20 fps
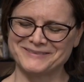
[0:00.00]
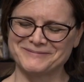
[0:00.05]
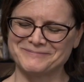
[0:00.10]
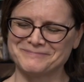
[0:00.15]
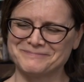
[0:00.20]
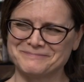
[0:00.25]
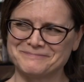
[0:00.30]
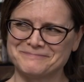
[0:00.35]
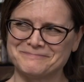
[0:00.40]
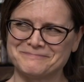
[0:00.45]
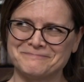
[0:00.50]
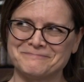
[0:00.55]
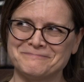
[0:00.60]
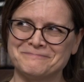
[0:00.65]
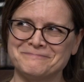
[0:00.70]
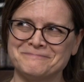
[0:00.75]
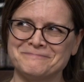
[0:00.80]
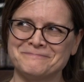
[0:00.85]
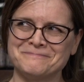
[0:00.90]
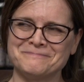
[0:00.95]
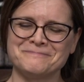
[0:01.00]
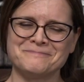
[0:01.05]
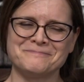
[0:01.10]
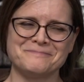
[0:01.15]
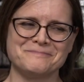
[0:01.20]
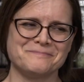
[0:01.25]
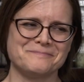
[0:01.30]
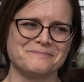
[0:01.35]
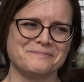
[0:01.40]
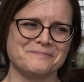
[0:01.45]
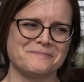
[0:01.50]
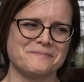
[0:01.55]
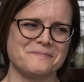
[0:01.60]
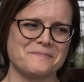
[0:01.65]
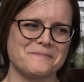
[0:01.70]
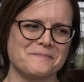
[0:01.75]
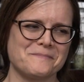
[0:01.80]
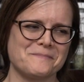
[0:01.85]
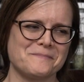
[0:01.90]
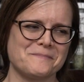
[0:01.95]

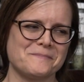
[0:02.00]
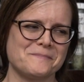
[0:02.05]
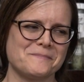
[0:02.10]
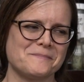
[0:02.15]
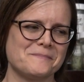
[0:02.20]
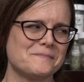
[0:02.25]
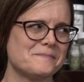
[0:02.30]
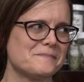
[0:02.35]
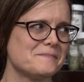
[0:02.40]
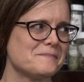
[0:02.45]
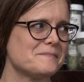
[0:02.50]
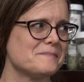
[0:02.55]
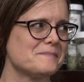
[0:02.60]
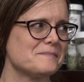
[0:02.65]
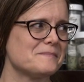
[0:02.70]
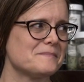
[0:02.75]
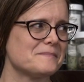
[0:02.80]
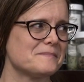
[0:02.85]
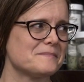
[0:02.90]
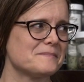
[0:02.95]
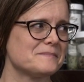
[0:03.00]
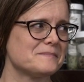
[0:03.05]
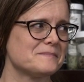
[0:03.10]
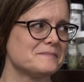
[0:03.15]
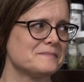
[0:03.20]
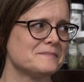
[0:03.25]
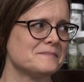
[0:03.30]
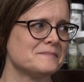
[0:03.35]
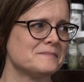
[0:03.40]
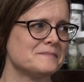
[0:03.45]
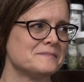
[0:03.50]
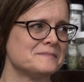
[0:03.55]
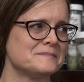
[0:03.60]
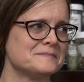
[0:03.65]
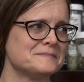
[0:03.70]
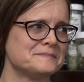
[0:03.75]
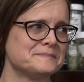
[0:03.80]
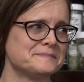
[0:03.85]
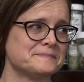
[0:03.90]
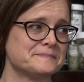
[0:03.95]

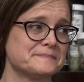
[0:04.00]
No words are spoken by the person on screen.